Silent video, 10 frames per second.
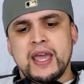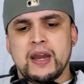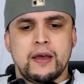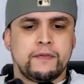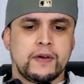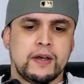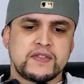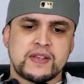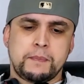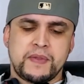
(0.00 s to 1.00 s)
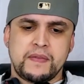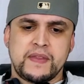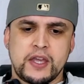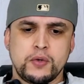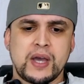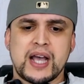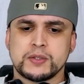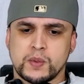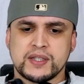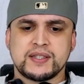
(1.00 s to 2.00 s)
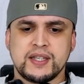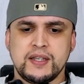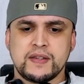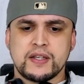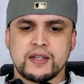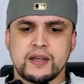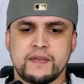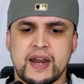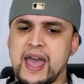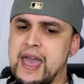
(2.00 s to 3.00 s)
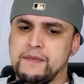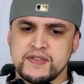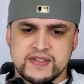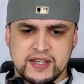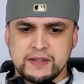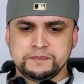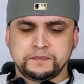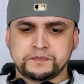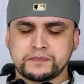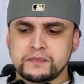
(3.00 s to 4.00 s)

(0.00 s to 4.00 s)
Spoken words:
And if something that you guys wanna see that I haven't seen